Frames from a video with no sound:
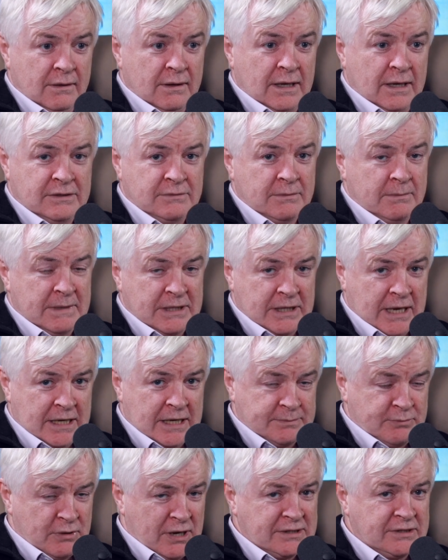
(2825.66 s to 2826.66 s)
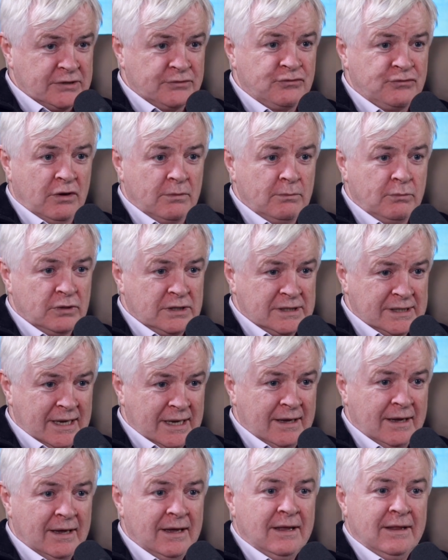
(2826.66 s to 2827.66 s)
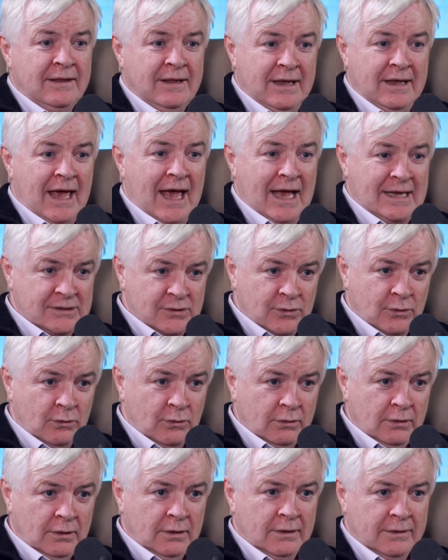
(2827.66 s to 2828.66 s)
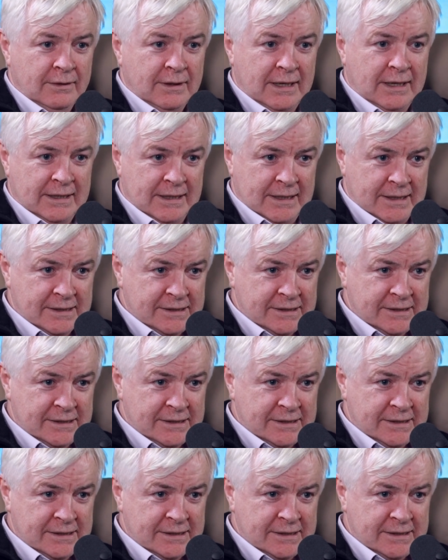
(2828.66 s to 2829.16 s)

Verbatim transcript: as as President Trump would say, the asshole that it